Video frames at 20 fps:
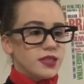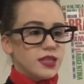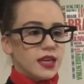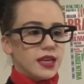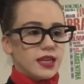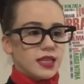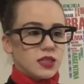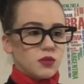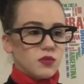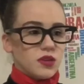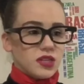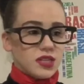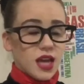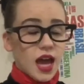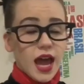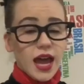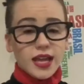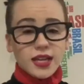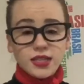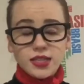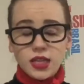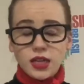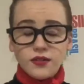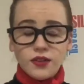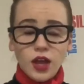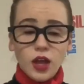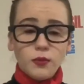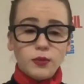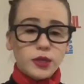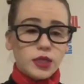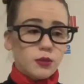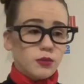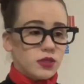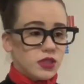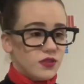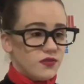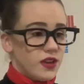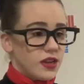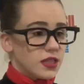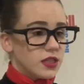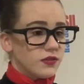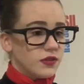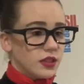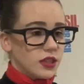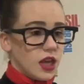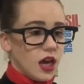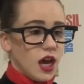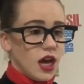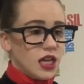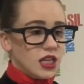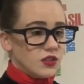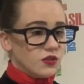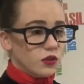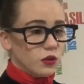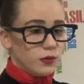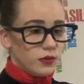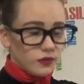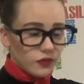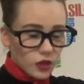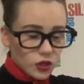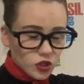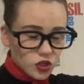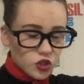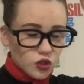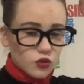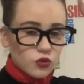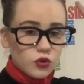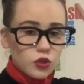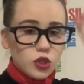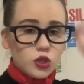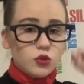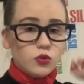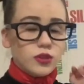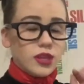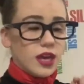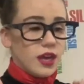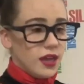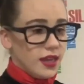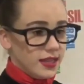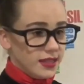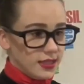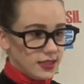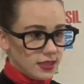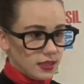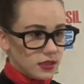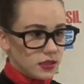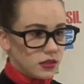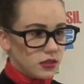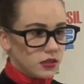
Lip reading: Imitating someone dying instead of helping them is effectively the highest form of screw you there is.